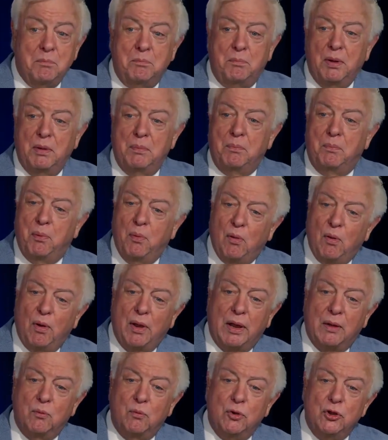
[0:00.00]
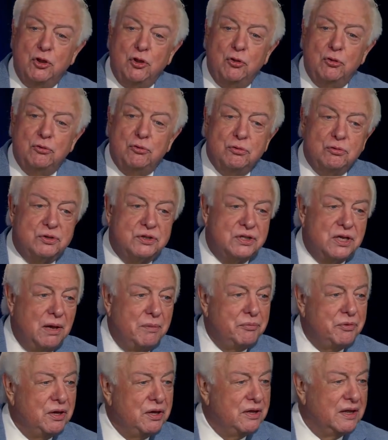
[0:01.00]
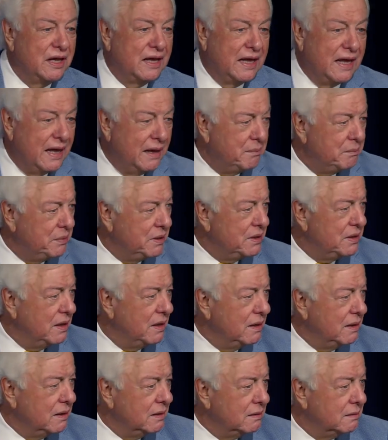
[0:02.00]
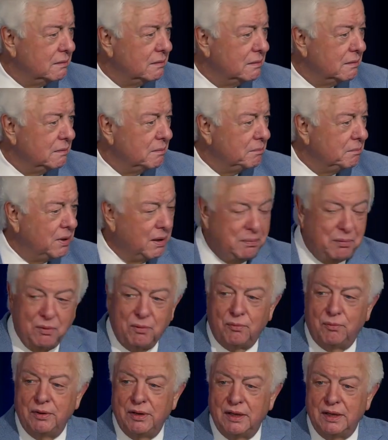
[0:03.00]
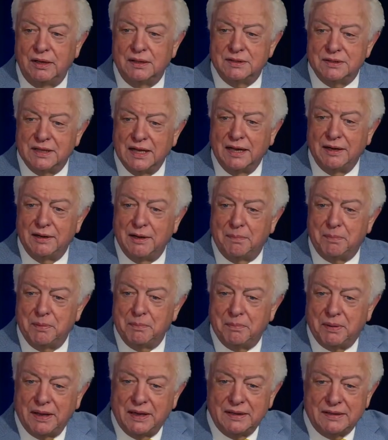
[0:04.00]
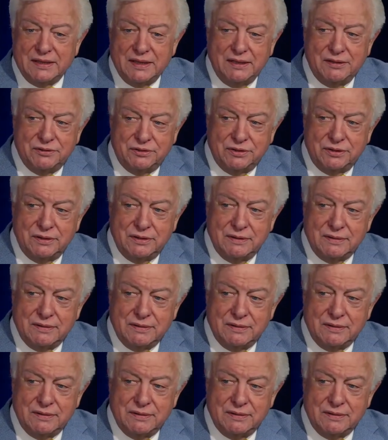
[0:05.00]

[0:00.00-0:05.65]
But boy, when you do something that can't be done, people really stand up and pay attention.